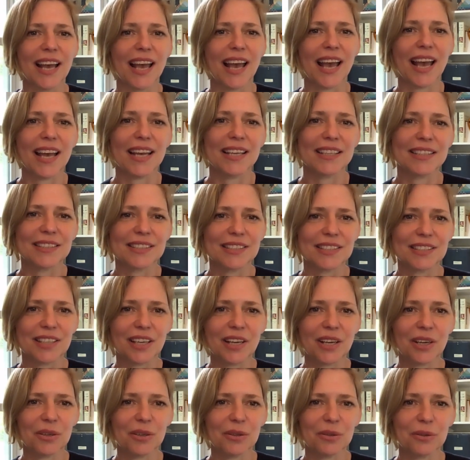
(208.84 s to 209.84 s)
and
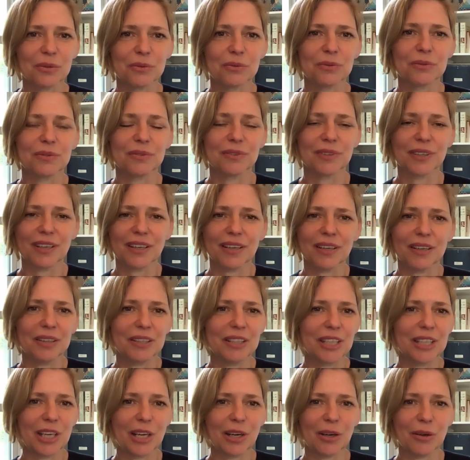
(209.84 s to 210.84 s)
so uh,
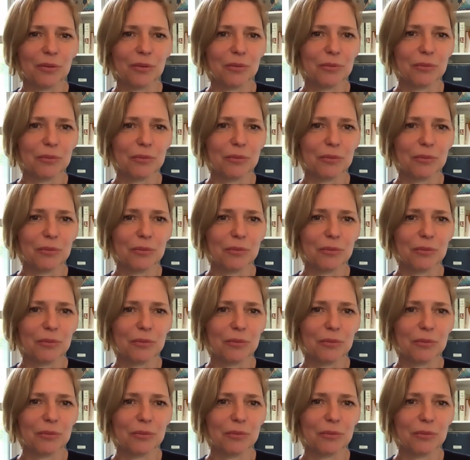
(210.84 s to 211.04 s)
you know,